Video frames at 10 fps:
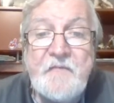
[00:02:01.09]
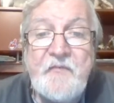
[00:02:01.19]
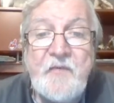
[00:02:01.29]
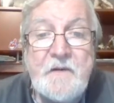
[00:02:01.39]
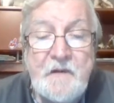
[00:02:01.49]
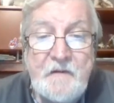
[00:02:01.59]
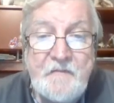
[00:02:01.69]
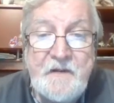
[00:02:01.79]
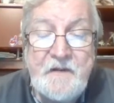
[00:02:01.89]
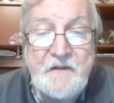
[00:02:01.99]
the front
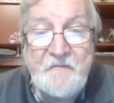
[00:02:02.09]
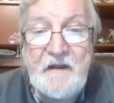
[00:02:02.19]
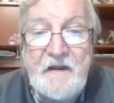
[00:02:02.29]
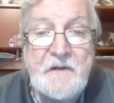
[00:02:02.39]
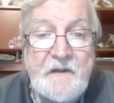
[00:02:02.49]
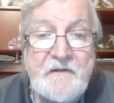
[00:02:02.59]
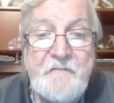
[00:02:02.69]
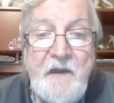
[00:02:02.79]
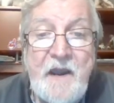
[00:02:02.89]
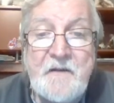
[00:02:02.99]
of these
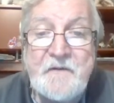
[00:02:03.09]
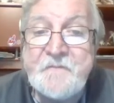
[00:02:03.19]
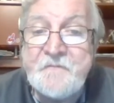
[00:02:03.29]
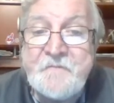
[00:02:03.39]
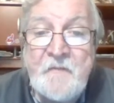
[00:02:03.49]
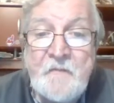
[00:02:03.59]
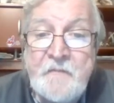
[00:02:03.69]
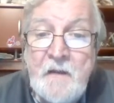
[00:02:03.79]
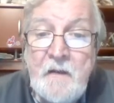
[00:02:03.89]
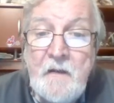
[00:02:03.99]
fiberglass panels,
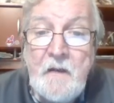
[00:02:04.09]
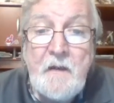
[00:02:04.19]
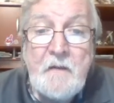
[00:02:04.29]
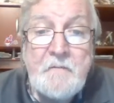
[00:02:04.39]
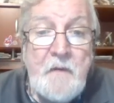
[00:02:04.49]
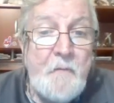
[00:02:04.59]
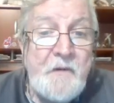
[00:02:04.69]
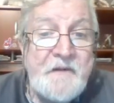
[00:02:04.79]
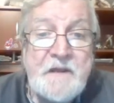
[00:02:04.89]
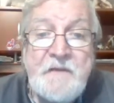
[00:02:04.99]

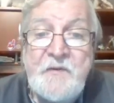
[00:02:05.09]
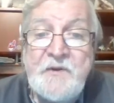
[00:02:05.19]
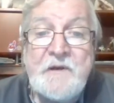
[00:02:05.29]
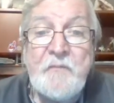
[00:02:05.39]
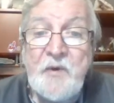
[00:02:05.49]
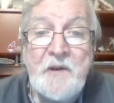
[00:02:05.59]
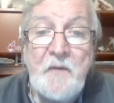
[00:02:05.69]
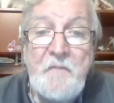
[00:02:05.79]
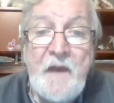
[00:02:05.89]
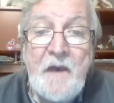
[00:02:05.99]
almost like if you took a
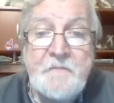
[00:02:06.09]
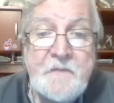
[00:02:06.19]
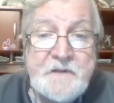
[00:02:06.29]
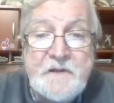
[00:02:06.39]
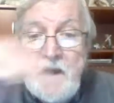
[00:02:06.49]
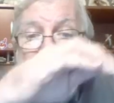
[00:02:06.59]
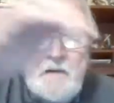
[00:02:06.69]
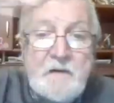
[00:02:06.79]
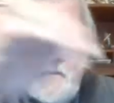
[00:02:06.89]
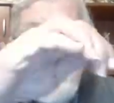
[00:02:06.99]
Brillo pad and just kind
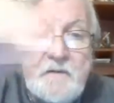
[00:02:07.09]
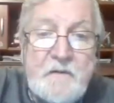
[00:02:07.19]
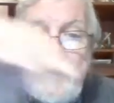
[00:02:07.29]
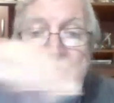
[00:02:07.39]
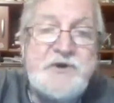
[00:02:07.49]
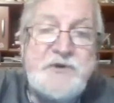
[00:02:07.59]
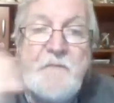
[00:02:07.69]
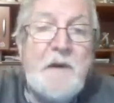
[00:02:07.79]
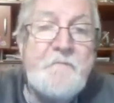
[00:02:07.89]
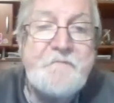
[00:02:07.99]
of swished
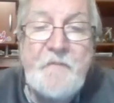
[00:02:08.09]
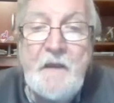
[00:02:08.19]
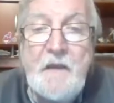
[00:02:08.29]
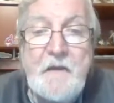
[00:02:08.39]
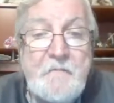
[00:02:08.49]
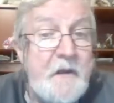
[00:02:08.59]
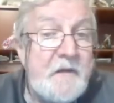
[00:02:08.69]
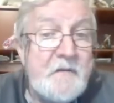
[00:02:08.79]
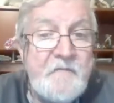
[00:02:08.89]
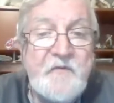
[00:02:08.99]
them up and
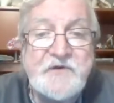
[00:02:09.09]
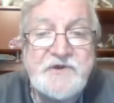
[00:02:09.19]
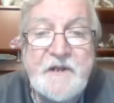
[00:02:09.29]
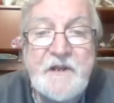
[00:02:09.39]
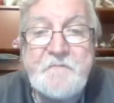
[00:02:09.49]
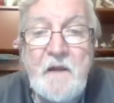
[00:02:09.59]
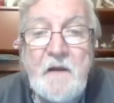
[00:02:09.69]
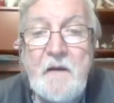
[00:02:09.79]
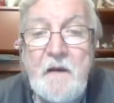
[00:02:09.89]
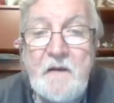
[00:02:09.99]
made them virtually
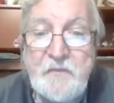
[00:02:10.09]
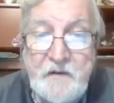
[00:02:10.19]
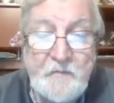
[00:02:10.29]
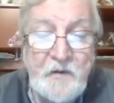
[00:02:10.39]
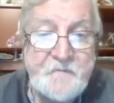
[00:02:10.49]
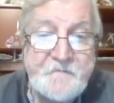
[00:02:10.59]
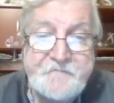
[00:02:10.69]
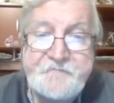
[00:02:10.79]
unreadable.